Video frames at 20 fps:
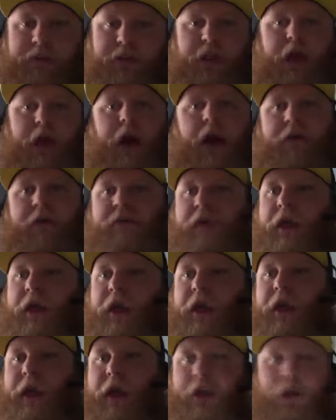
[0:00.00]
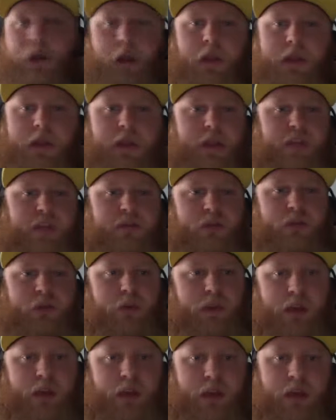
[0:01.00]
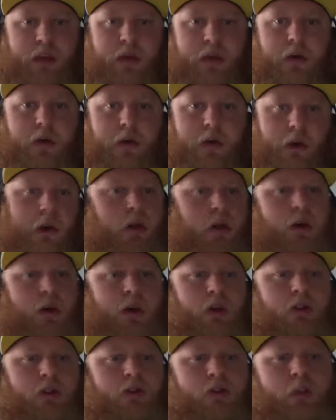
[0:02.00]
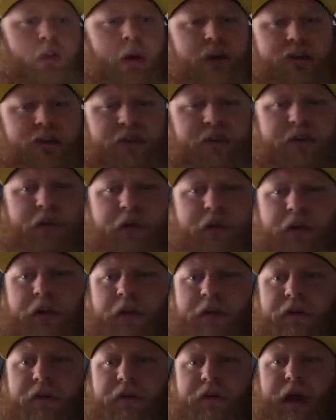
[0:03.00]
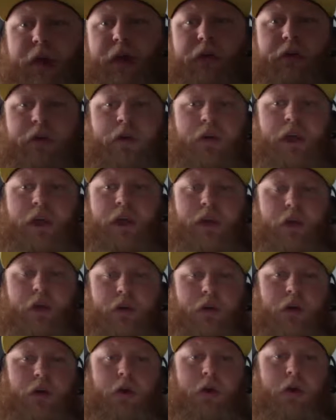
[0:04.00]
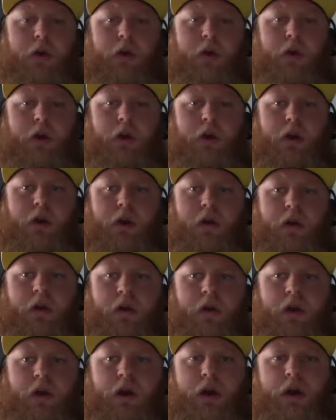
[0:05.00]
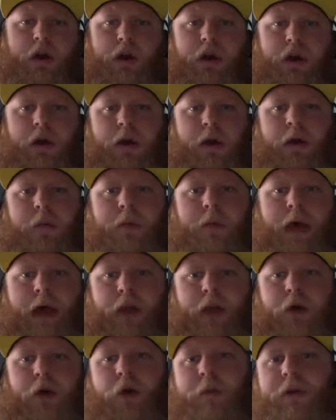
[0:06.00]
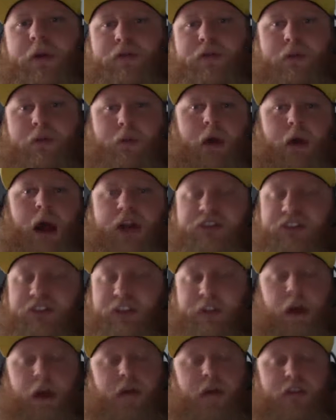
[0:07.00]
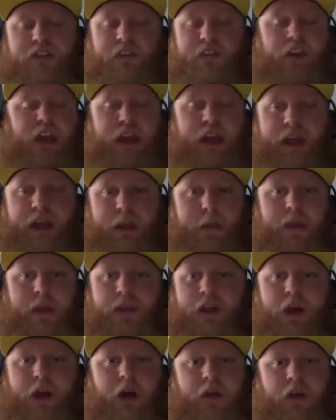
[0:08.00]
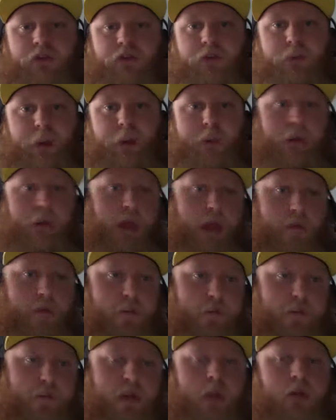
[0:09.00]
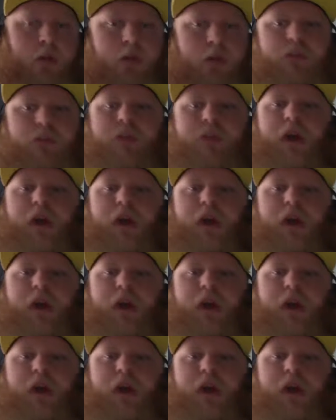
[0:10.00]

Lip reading: off. I don't think that's really too much of a downgrade or a bad omen for Washington. Obviously, they're not going to make the college football playoff if they lose,